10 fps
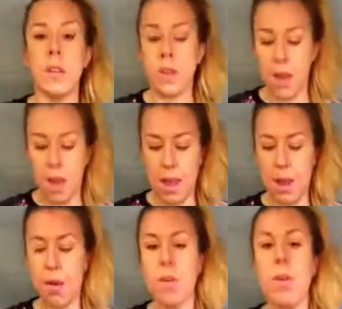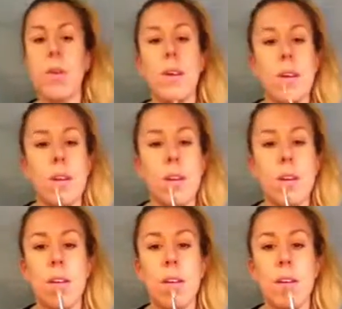Okay, and I also like to
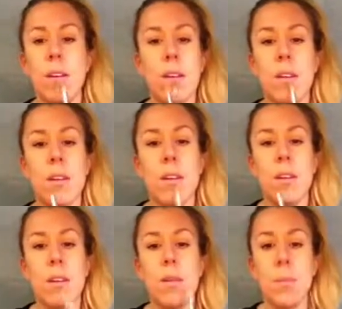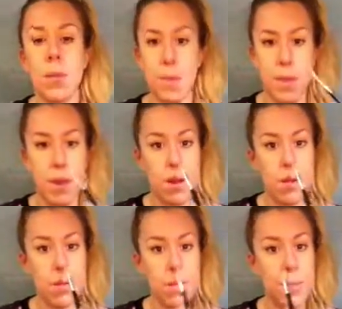put a little bit there
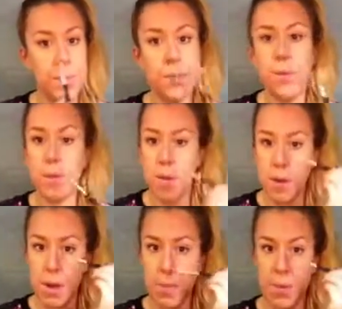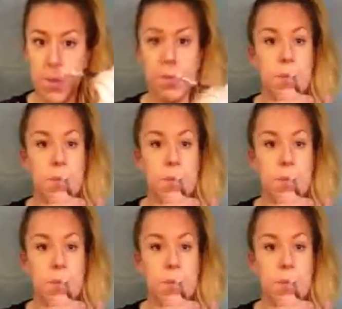sometimes.